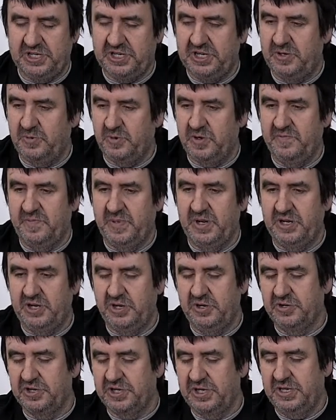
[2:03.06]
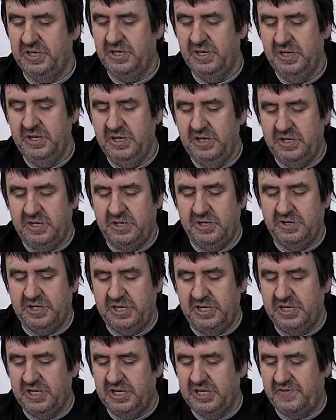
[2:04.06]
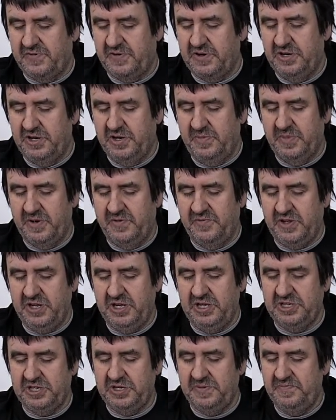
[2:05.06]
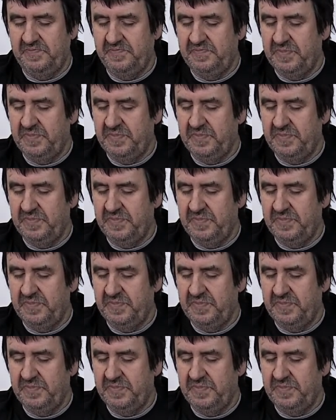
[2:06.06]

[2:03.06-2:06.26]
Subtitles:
piston. We've been using these for a number of years.